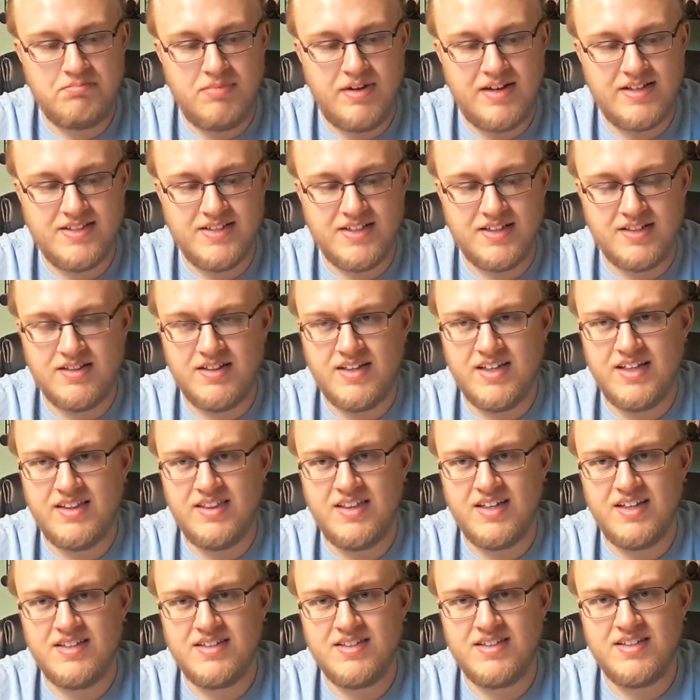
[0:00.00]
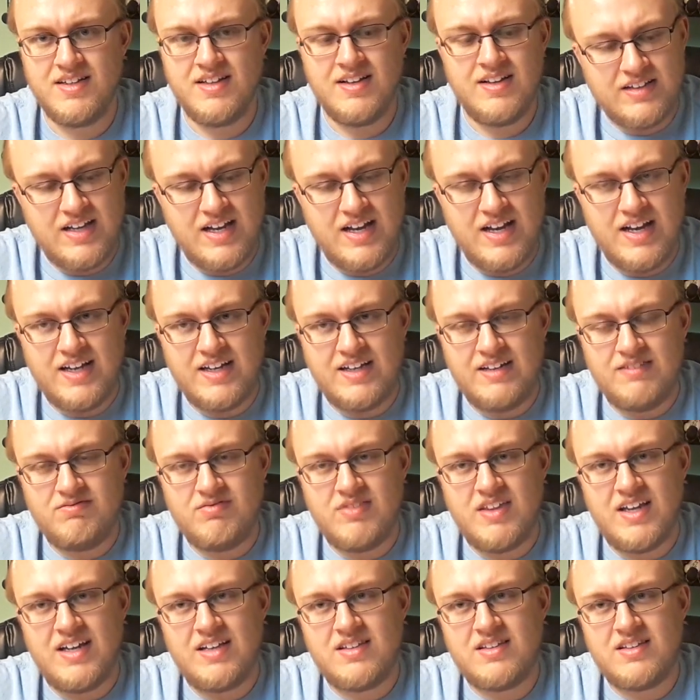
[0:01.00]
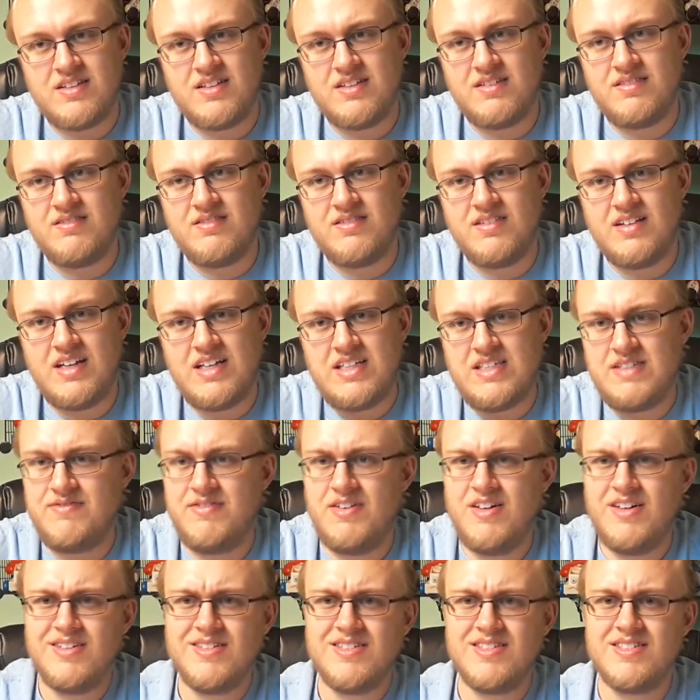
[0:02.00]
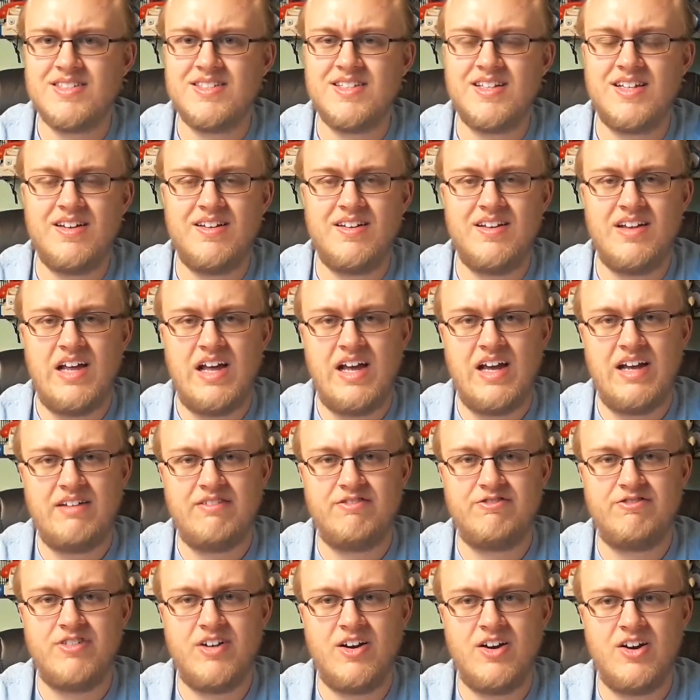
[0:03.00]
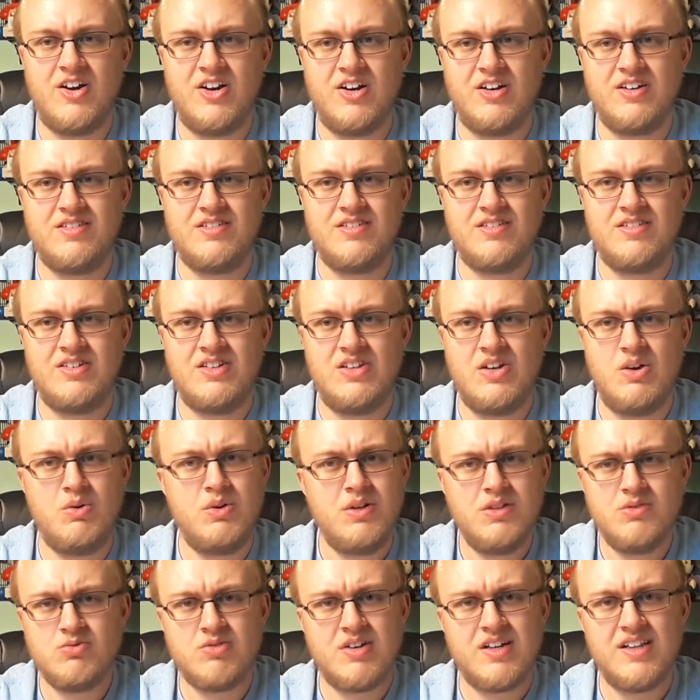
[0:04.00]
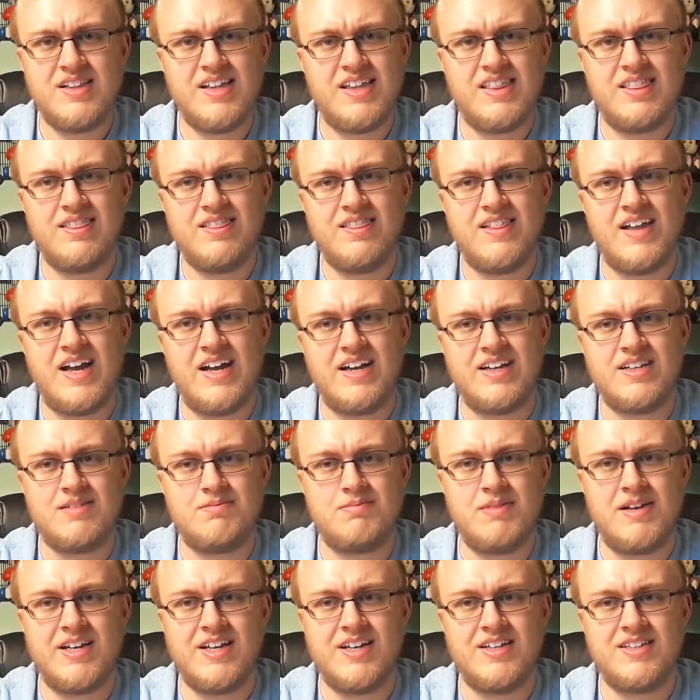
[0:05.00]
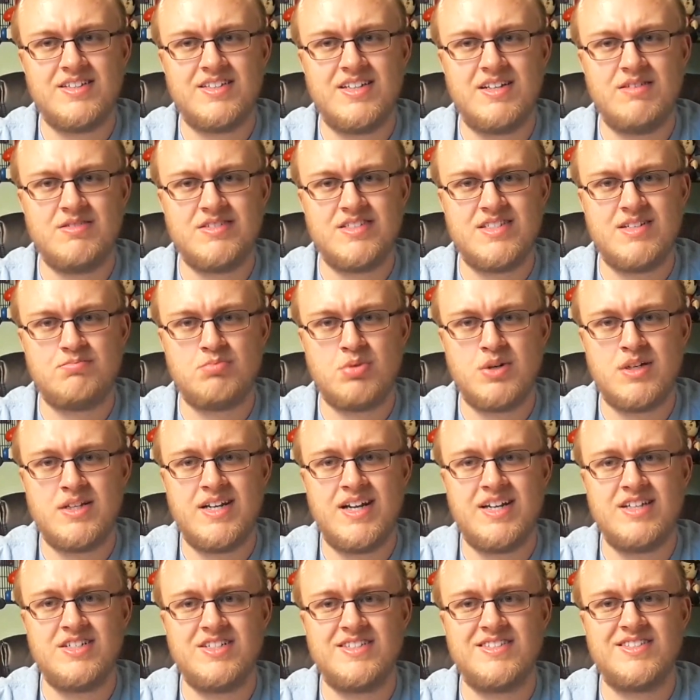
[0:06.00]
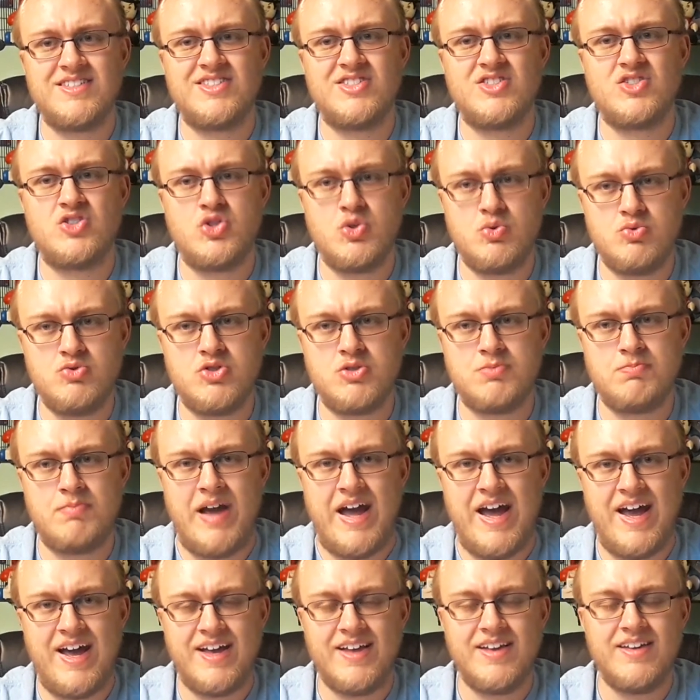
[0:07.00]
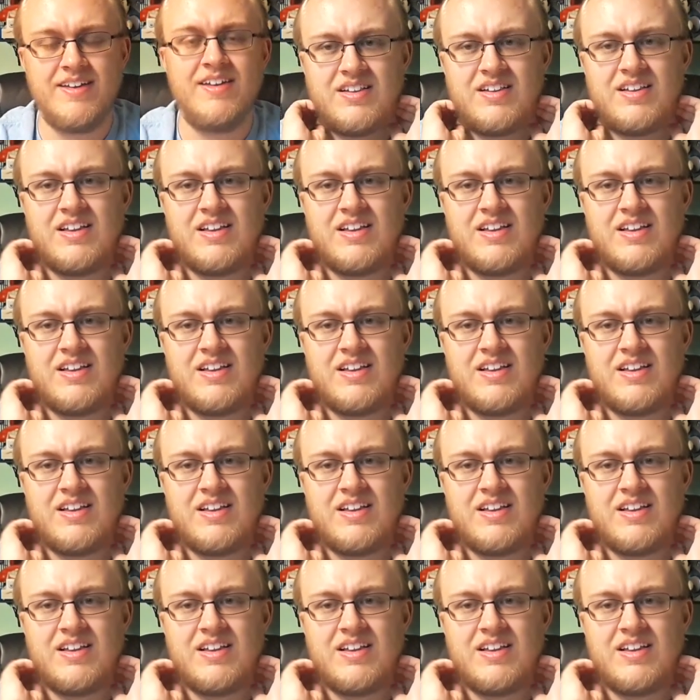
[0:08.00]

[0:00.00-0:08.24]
Basically, this guy that, as far as I've heard, no one really liked because he was a pretentious douchebag.